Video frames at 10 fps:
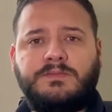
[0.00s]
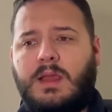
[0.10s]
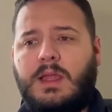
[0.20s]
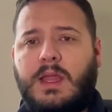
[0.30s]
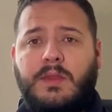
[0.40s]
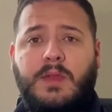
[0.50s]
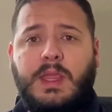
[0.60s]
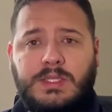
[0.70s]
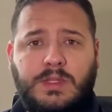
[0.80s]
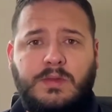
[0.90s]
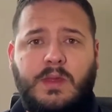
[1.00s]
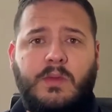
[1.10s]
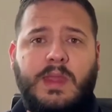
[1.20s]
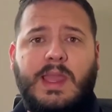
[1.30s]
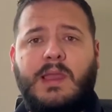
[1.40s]
Another issue that
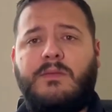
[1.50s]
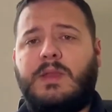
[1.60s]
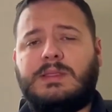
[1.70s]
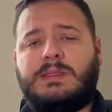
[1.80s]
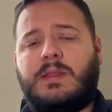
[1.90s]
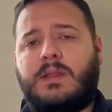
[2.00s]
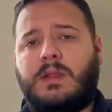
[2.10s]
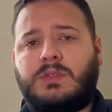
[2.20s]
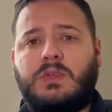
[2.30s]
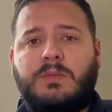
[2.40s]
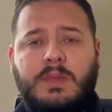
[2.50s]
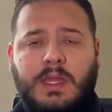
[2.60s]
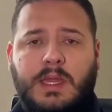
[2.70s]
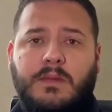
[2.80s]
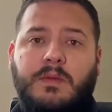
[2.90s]
we have is that there are too
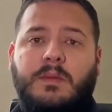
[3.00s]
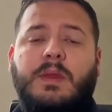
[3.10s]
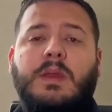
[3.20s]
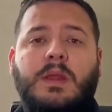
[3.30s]
many of them.